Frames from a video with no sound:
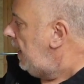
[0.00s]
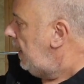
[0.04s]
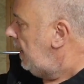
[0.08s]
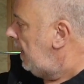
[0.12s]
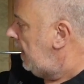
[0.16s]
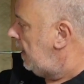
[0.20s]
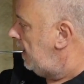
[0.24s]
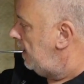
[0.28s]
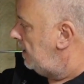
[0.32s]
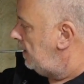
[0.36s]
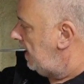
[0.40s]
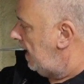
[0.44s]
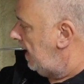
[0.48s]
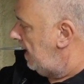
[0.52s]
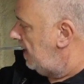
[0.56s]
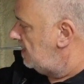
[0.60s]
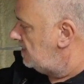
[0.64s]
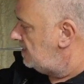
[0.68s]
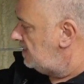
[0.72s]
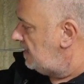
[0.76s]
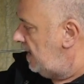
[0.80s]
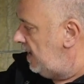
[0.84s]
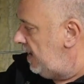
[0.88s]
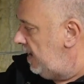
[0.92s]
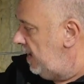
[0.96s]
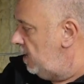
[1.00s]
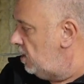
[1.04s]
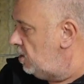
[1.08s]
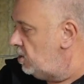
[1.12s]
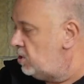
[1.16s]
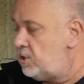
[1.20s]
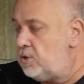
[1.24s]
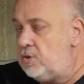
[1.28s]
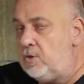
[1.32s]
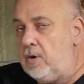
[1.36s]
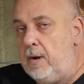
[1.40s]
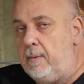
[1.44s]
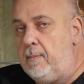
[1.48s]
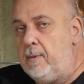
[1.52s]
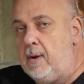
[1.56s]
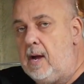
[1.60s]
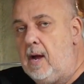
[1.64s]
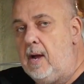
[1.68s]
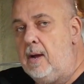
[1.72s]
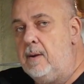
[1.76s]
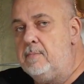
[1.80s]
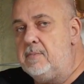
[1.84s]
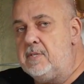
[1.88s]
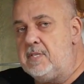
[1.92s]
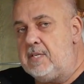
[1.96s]
And as that air stream
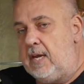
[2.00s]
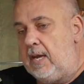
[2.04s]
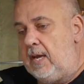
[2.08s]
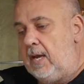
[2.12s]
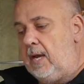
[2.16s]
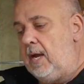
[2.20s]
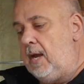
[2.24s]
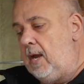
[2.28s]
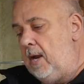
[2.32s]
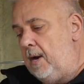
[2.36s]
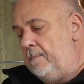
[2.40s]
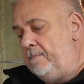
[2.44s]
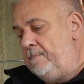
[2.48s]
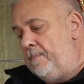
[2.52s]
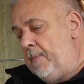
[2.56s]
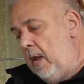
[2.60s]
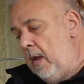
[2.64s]
comes in,